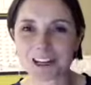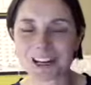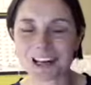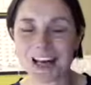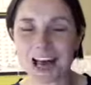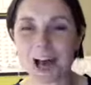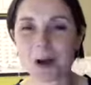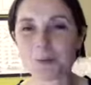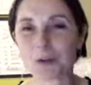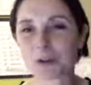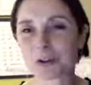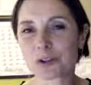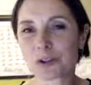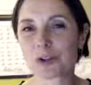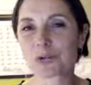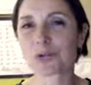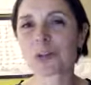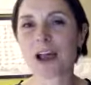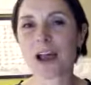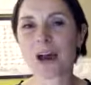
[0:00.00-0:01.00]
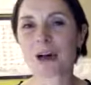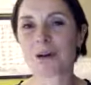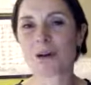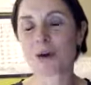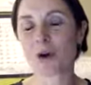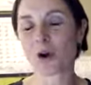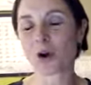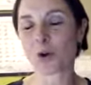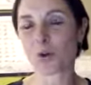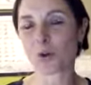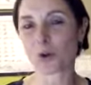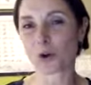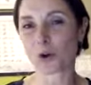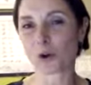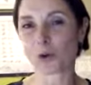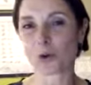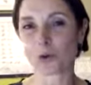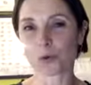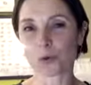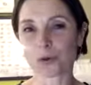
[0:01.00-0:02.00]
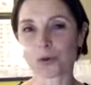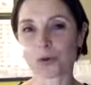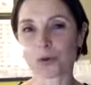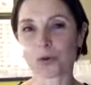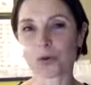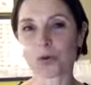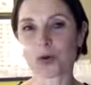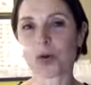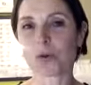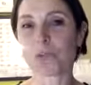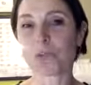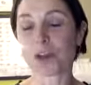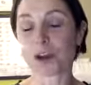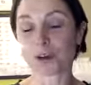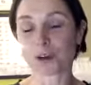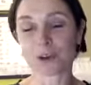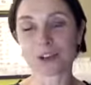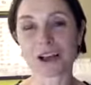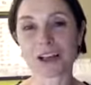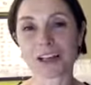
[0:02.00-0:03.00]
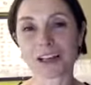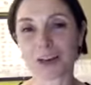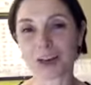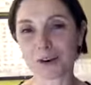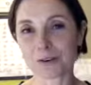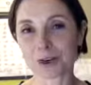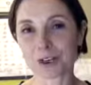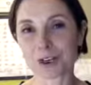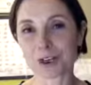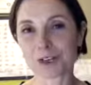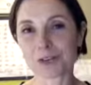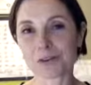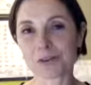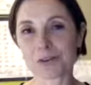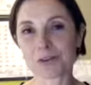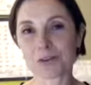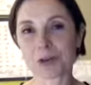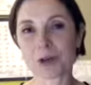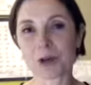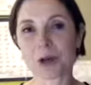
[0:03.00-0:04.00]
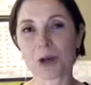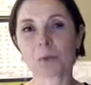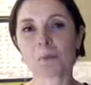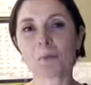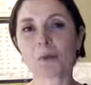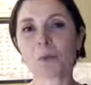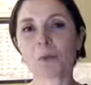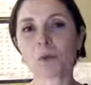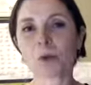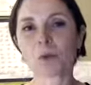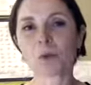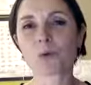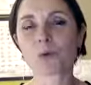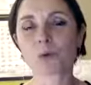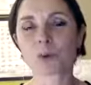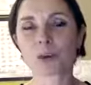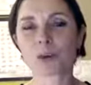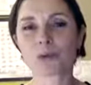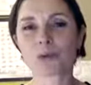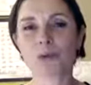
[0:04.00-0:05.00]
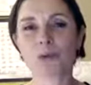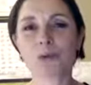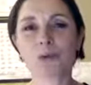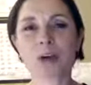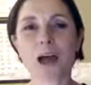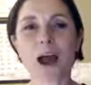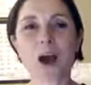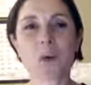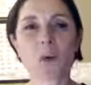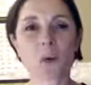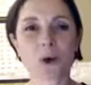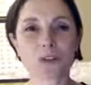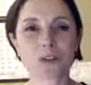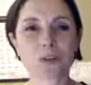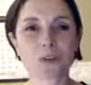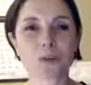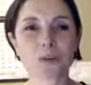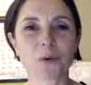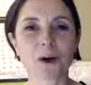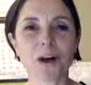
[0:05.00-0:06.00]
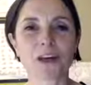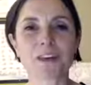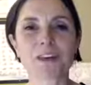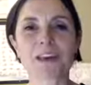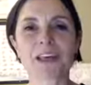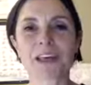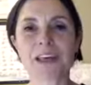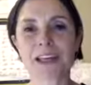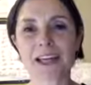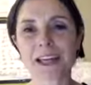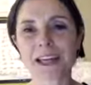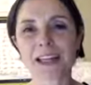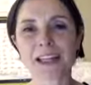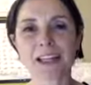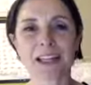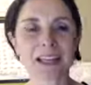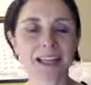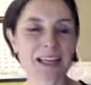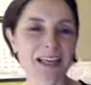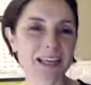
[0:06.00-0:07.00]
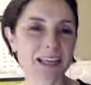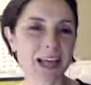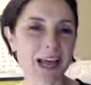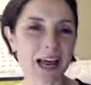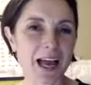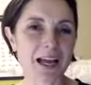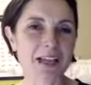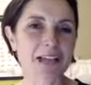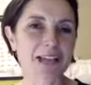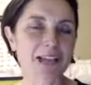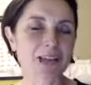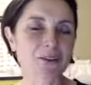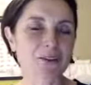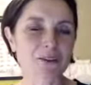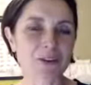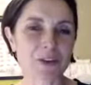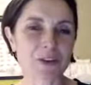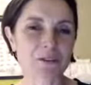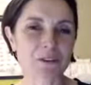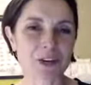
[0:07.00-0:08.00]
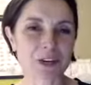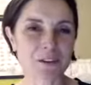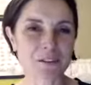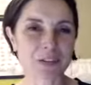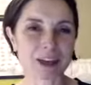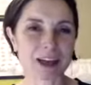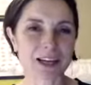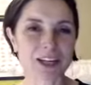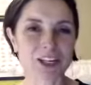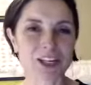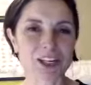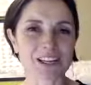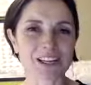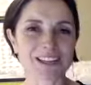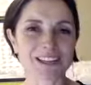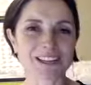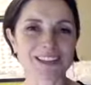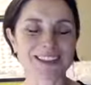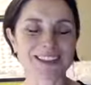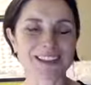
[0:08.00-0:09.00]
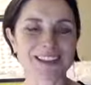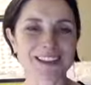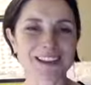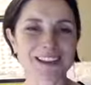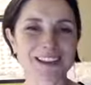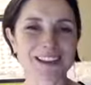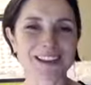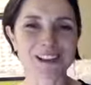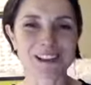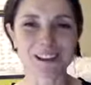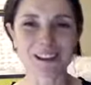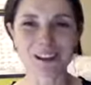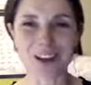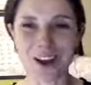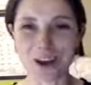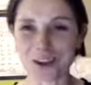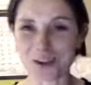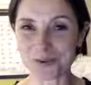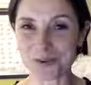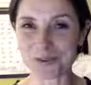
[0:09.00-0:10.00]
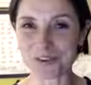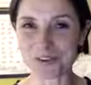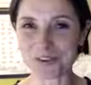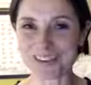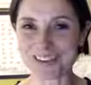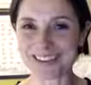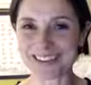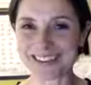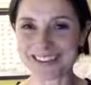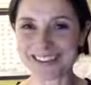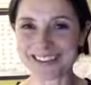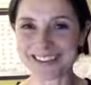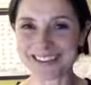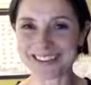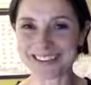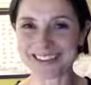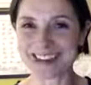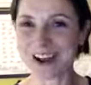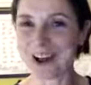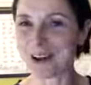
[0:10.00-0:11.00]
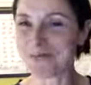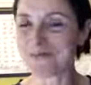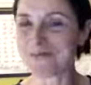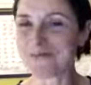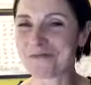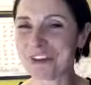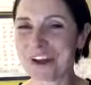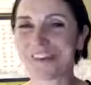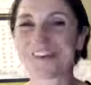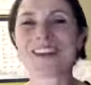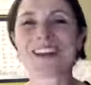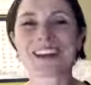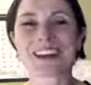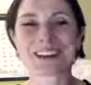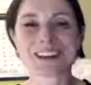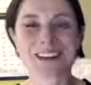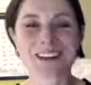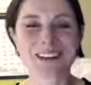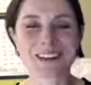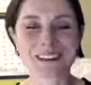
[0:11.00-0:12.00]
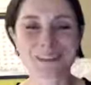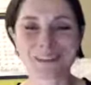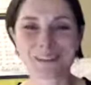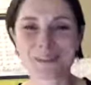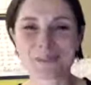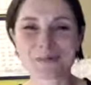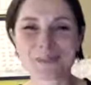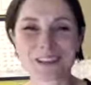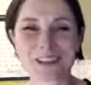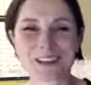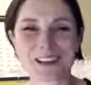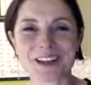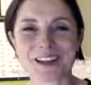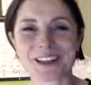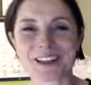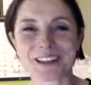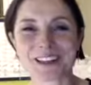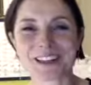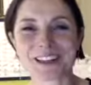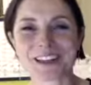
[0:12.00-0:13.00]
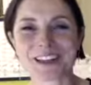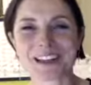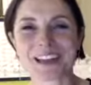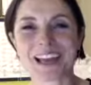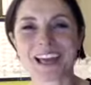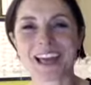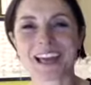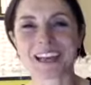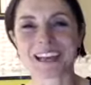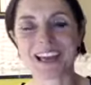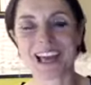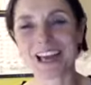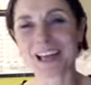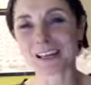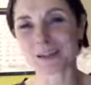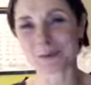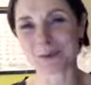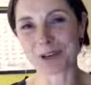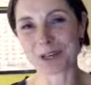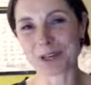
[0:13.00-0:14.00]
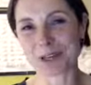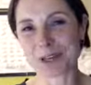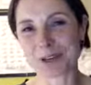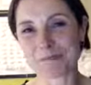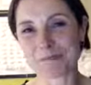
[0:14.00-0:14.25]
And we'll do that on the calls, on the online coaching calls, but we'll also do that one-to-one in the adherence feedback sheets. Are you interested? I'm very excited to be starting this again next week.